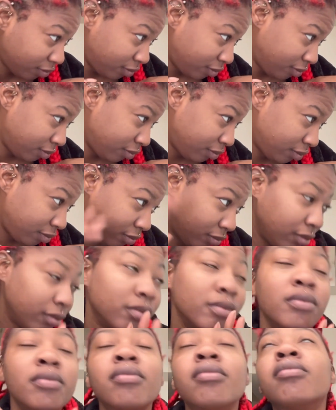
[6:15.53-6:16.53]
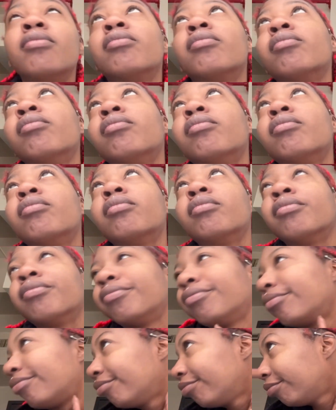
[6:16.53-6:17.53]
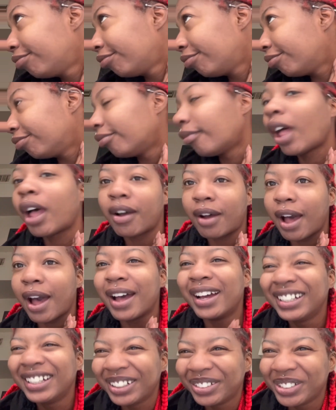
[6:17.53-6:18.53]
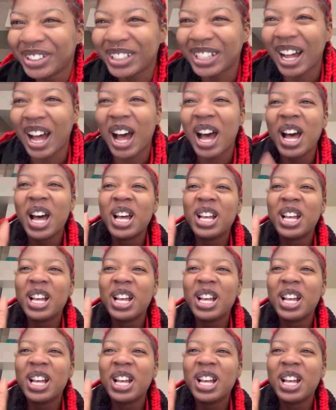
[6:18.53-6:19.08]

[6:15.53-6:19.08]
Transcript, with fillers: hmm, hmm, hmm. Okay, let me stop.